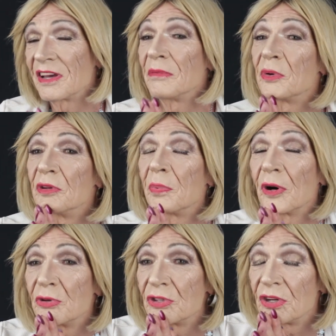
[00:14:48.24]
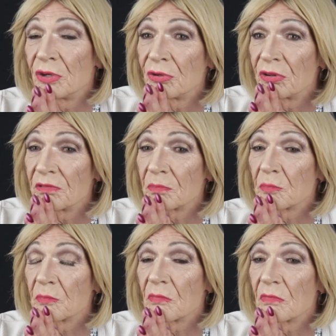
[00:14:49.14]
company posted on
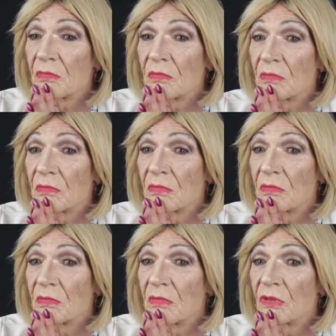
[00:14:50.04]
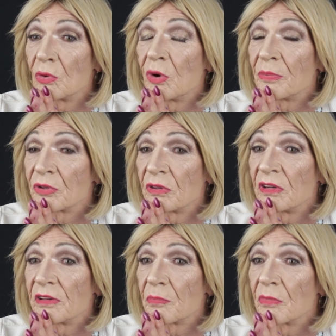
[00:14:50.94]
the
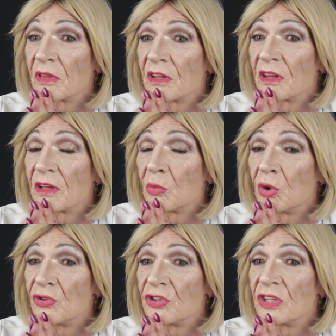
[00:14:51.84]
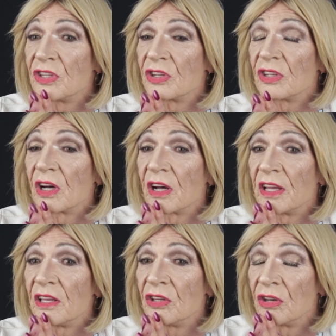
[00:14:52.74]
website that they wanted
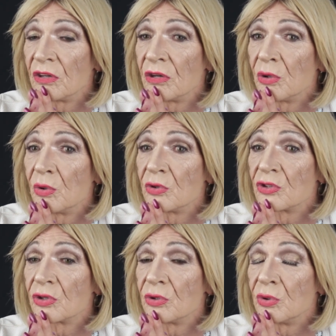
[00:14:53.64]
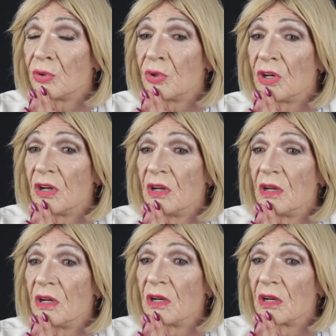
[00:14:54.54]
a girl to
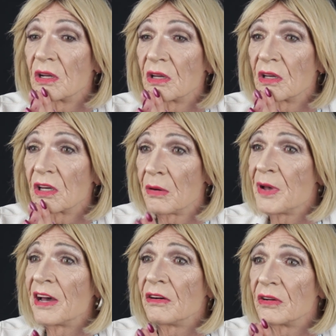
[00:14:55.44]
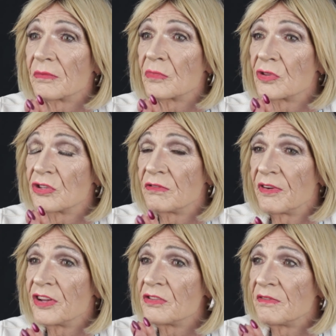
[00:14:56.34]
come out to
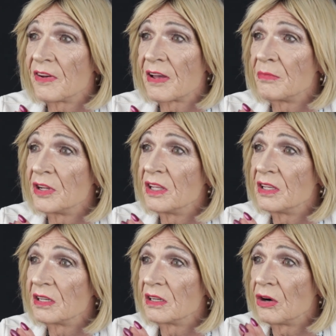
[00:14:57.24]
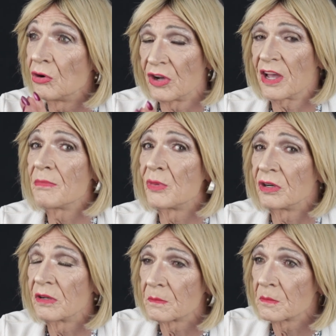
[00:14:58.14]
friends and family on
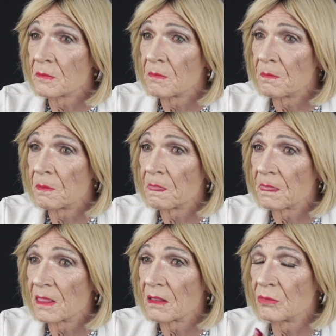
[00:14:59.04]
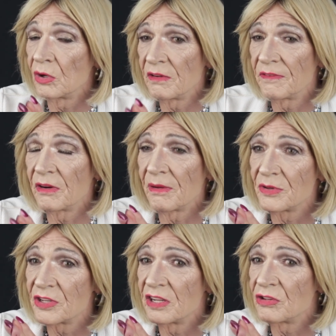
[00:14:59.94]
camera. Well, I phoned up
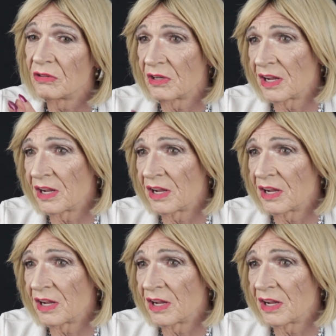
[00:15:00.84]
and said it's not